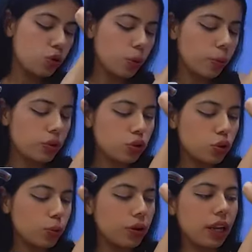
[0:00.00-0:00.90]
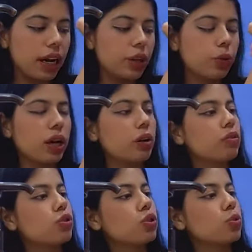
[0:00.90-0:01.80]
super
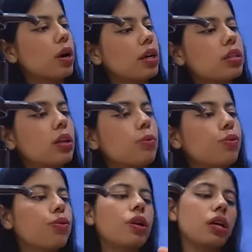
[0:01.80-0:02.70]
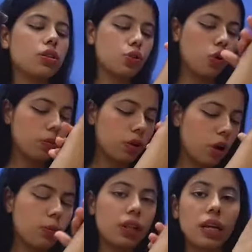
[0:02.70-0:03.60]
lightweight, which is why some of it has dropped
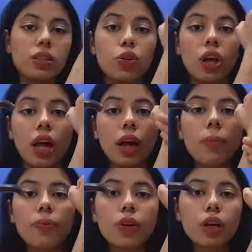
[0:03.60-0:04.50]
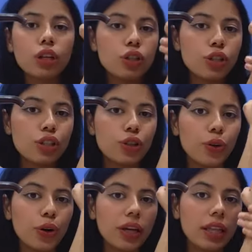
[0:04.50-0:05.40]
down, but that's okay.
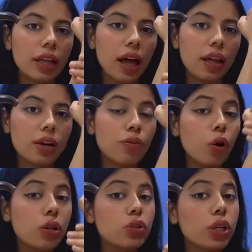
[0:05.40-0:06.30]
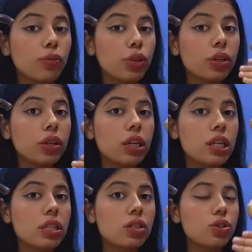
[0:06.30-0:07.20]
So look at that. It will also give you
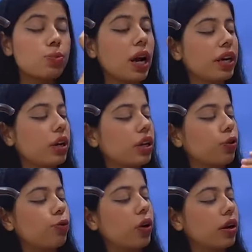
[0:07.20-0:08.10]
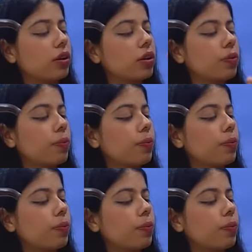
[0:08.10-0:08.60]
an instant brightening effect.